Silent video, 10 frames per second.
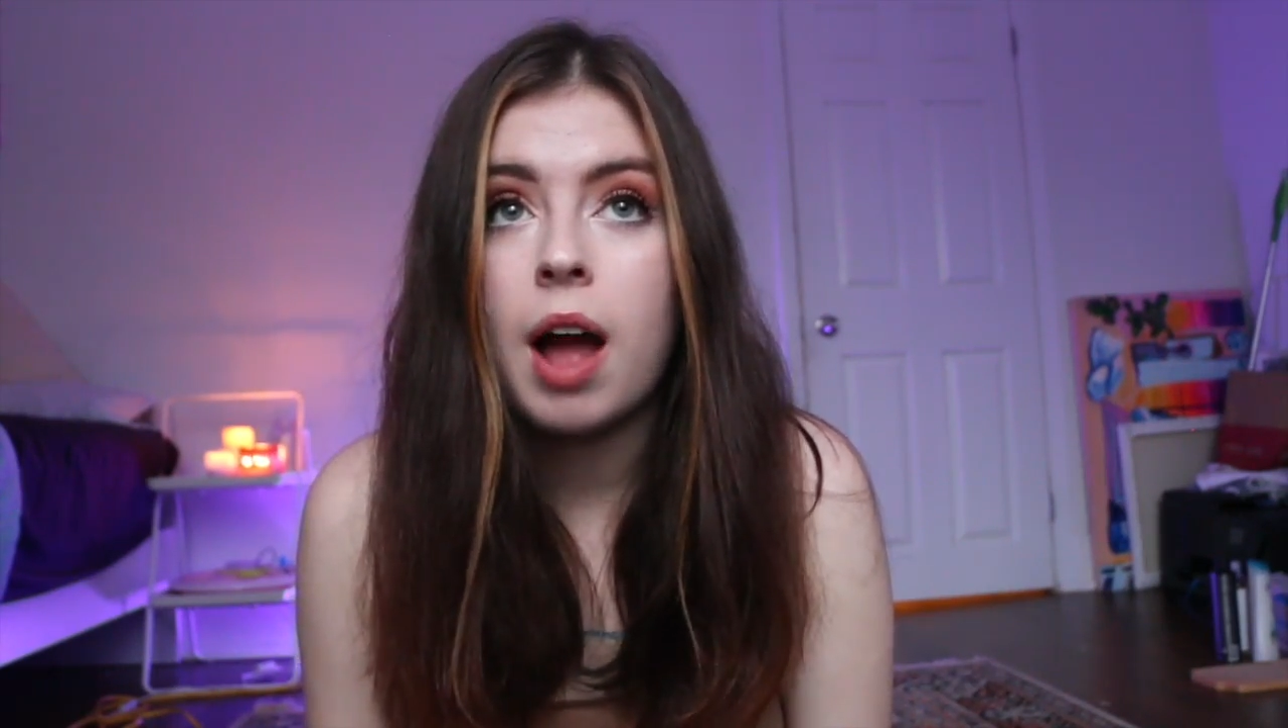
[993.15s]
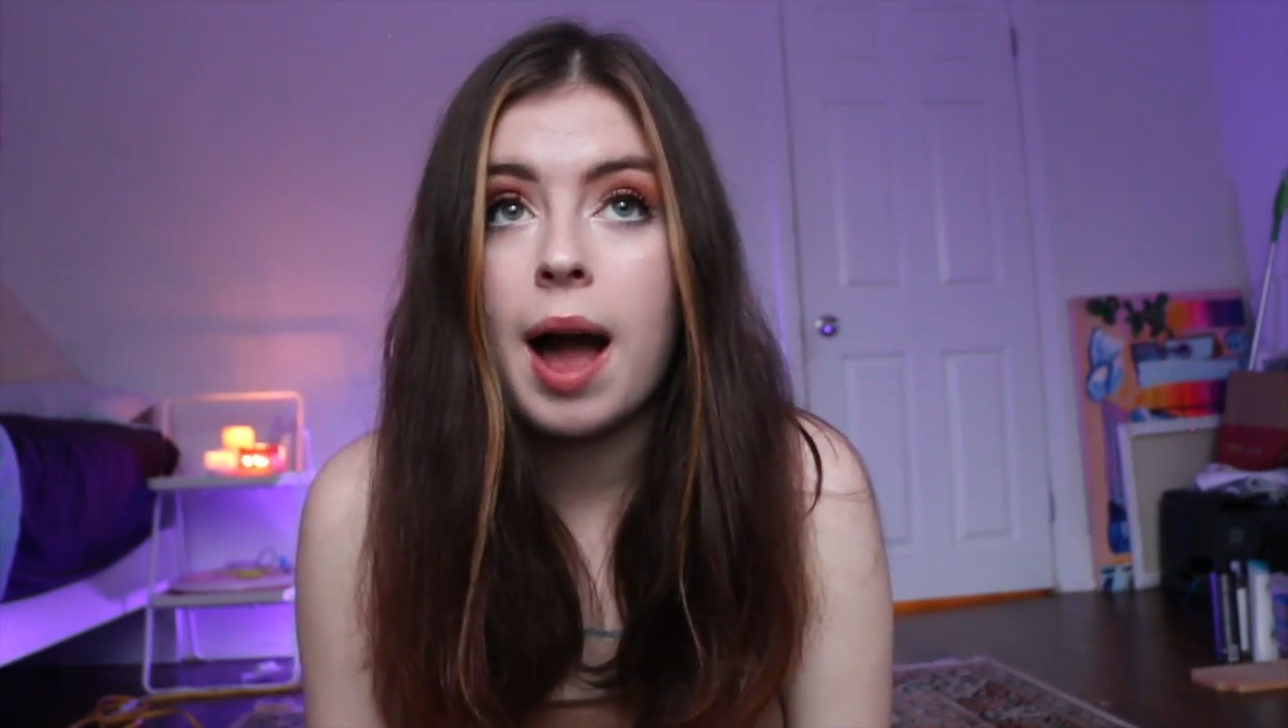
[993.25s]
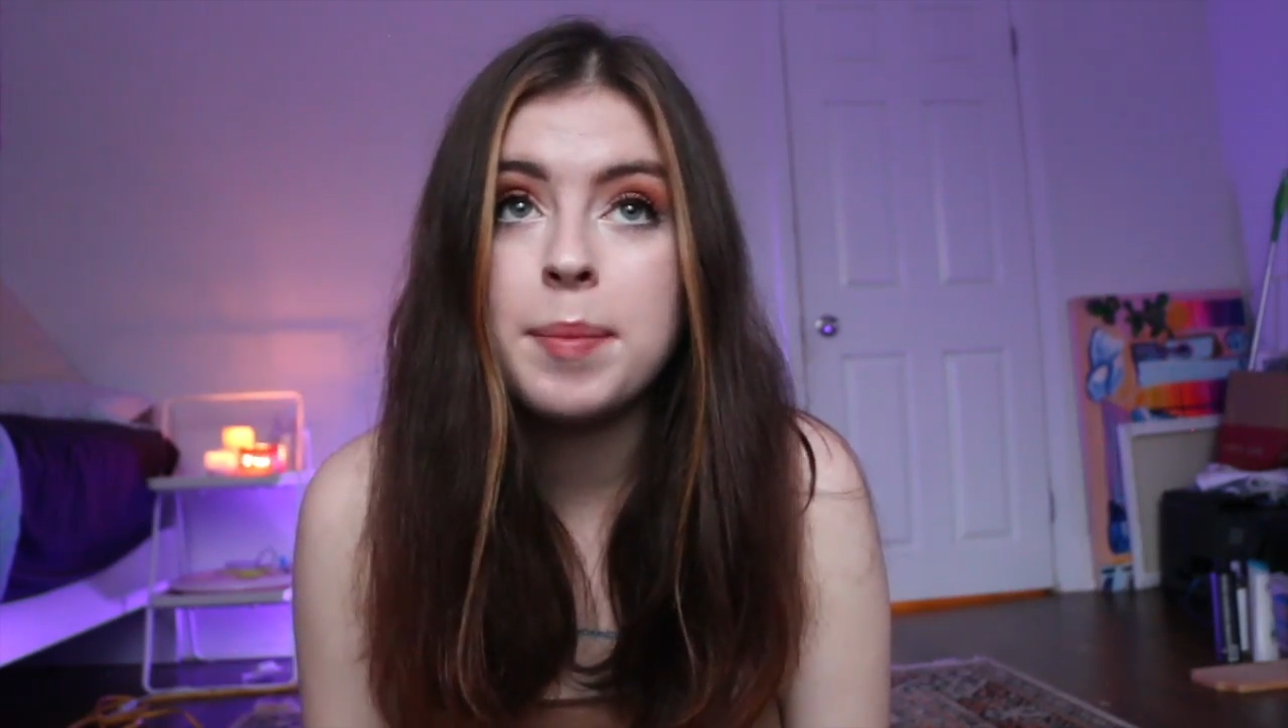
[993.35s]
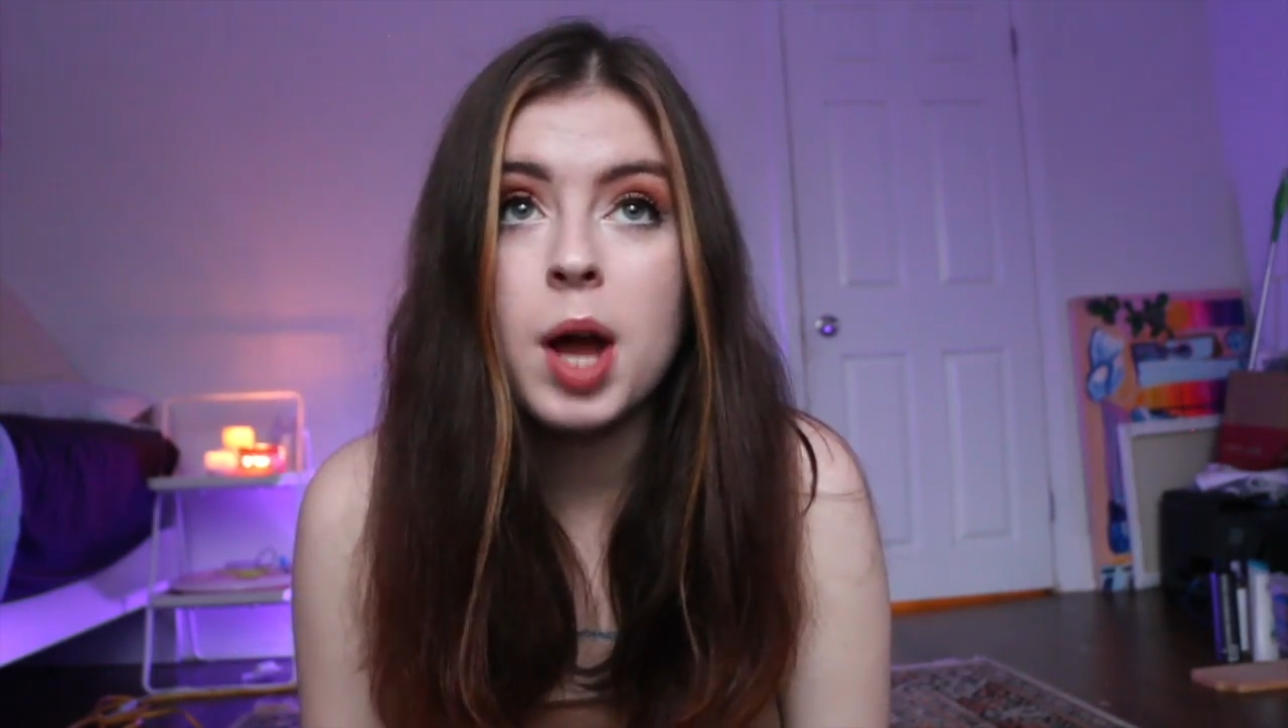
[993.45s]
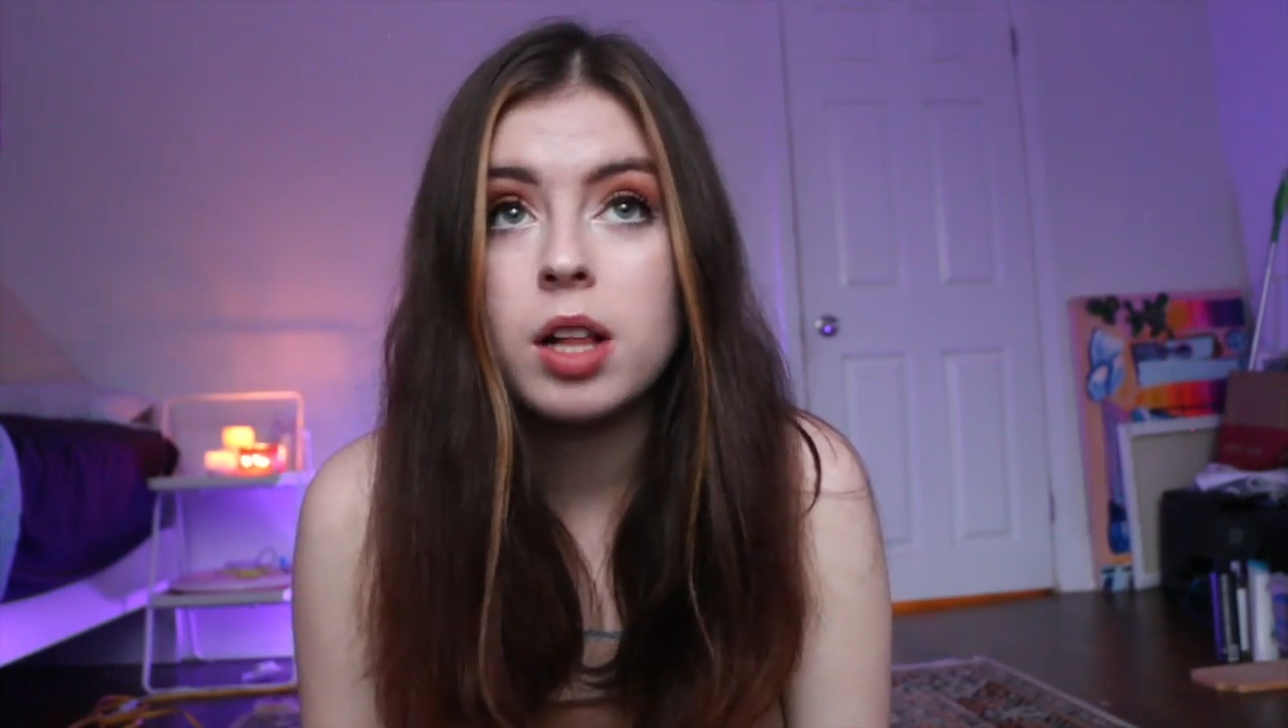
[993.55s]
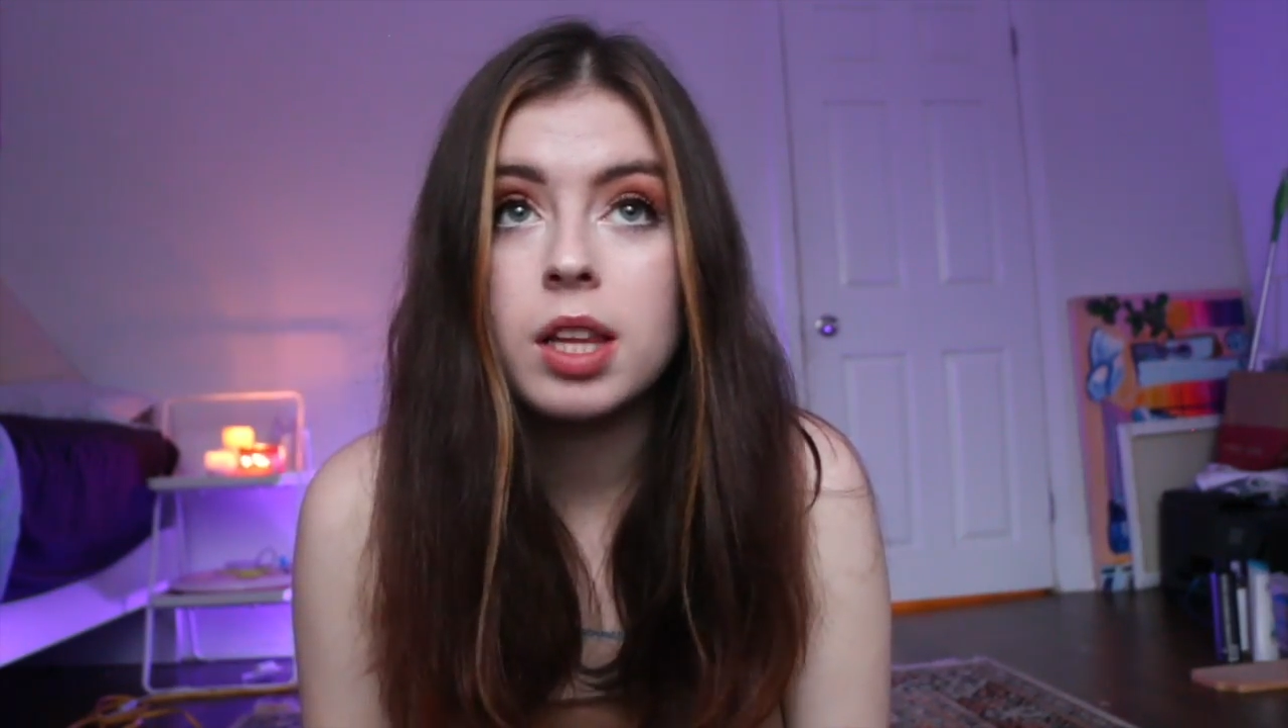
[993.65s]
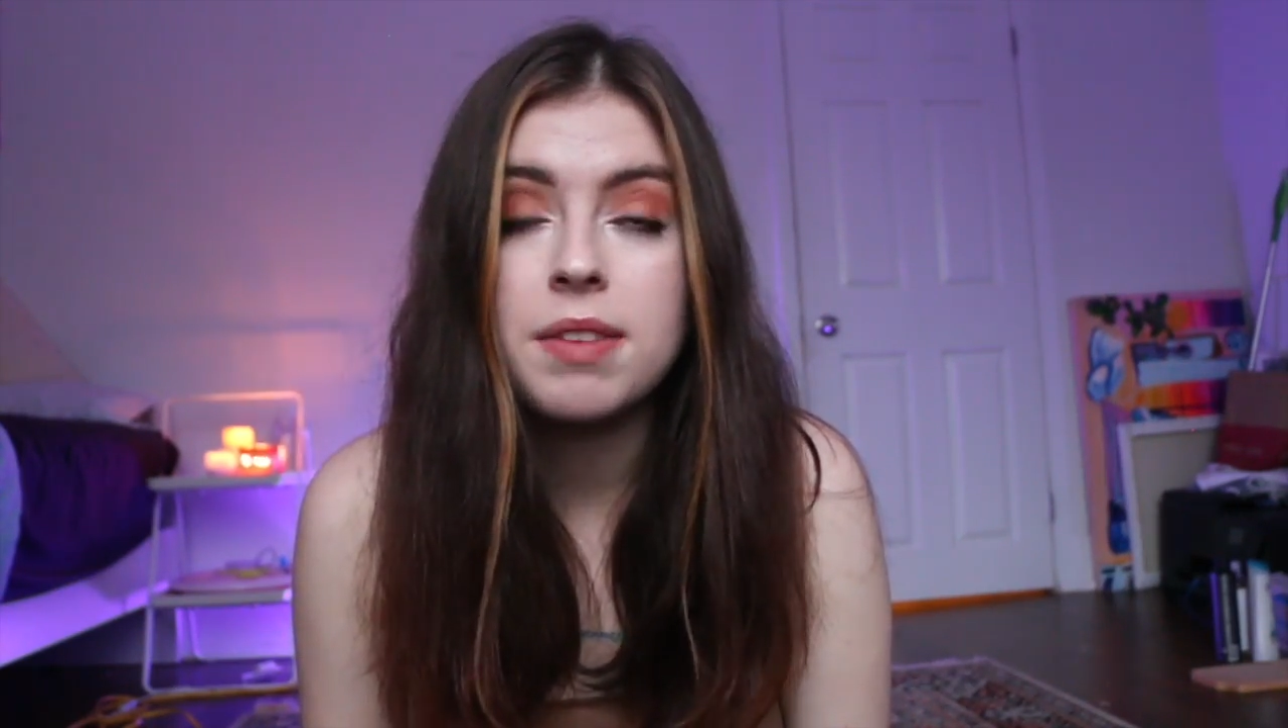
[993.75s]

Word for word: I'm not